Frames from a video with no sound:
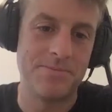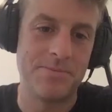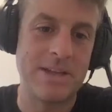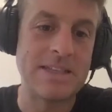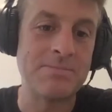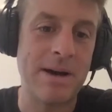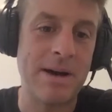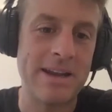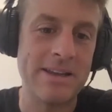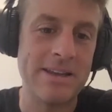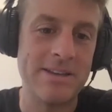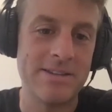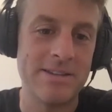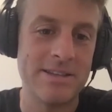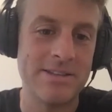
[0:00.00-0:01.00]
There's
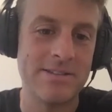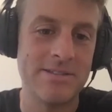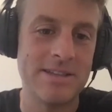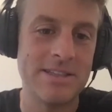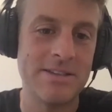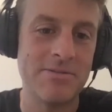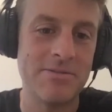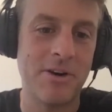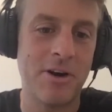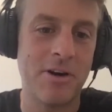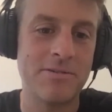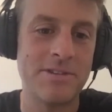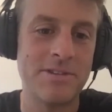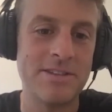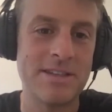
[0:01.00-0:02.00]
money that is
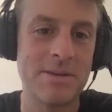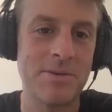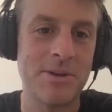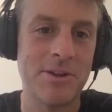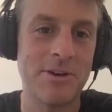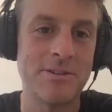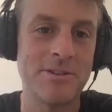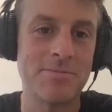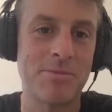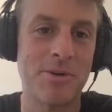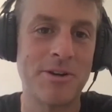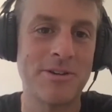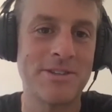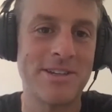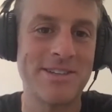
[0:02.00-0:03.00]
involved in some of those
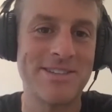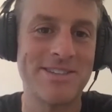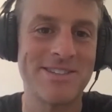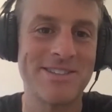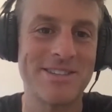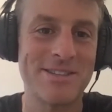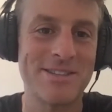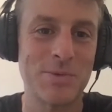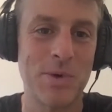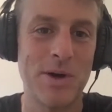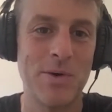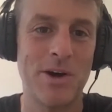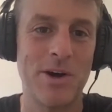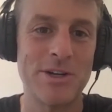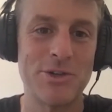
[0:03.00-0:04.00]
processes as
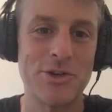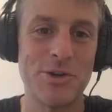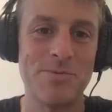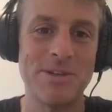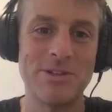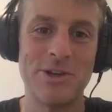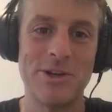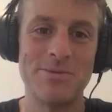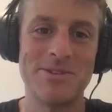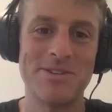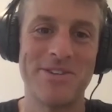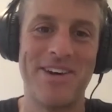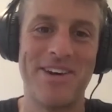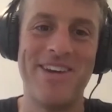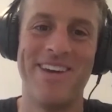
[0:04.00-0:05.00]
well, I assume, in terms
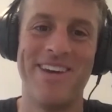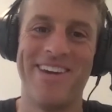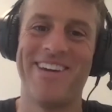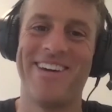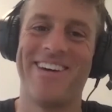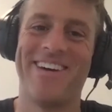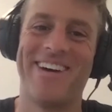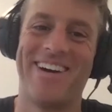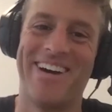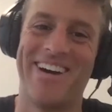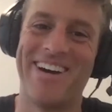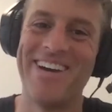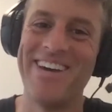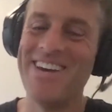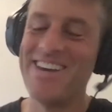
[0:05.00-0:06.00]
of
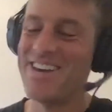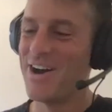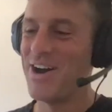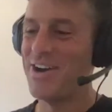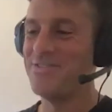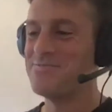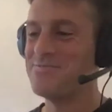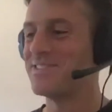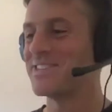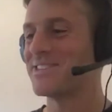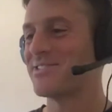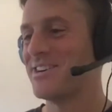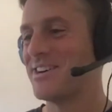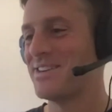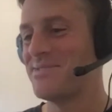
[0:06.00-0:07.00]

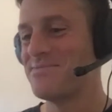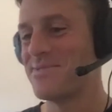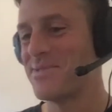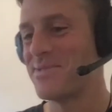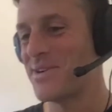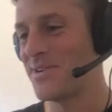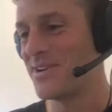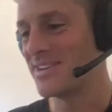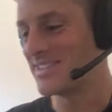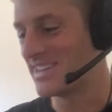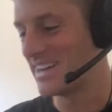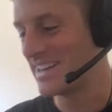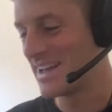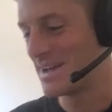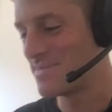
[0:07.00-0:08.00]
overprescribing, but we won't
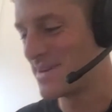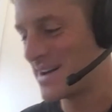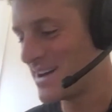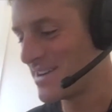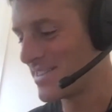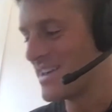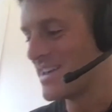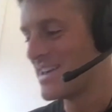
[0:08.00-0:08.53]
take that path.